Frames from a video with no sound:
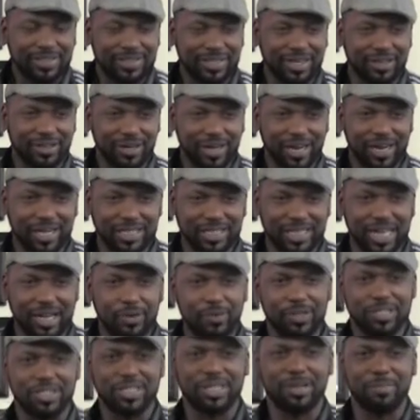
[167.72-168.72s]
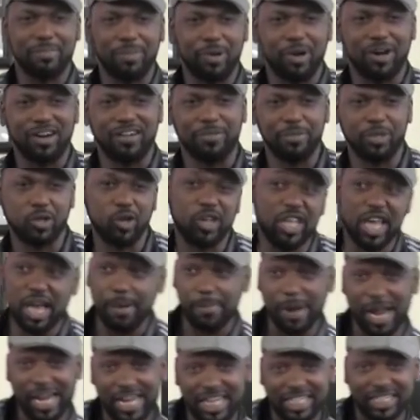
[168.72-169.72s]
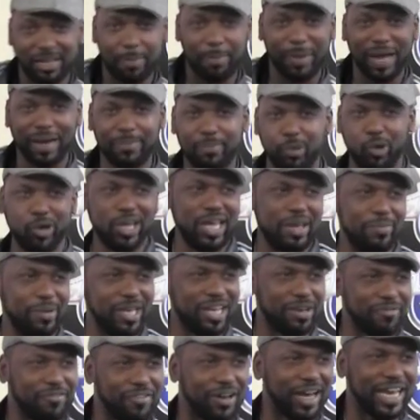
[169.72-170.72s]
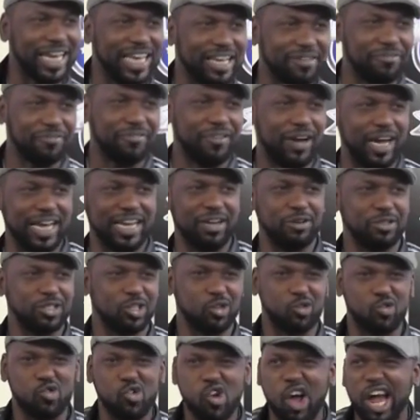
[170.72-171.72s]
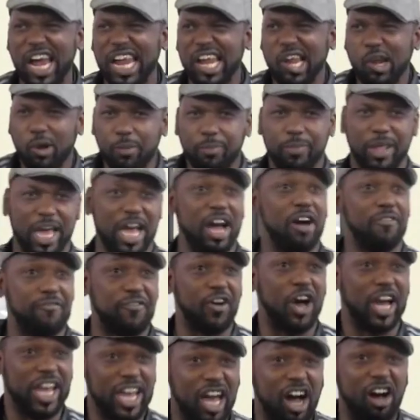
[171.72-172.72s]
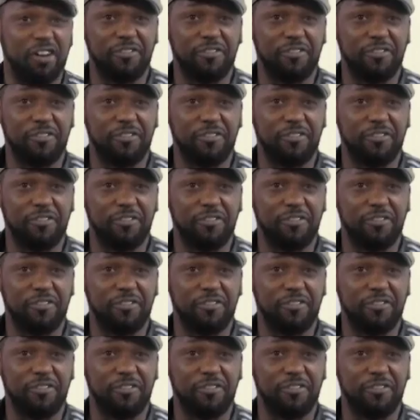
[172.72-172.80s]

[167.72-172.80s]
So the next day I went to the park and I was going, yeah man, he's a bad boy, he can fight. There was a right lump there, I'll fight.